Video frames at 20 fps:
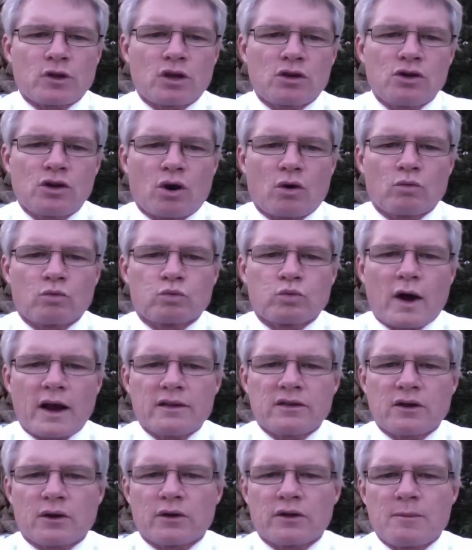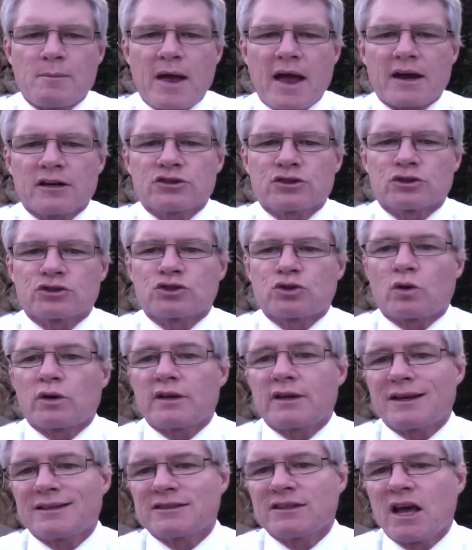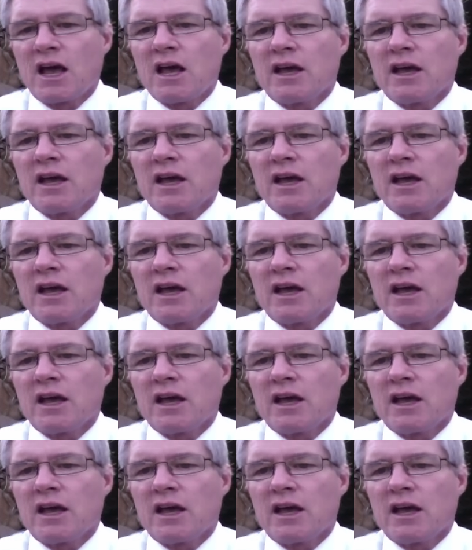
you know, right there in the master. So it does,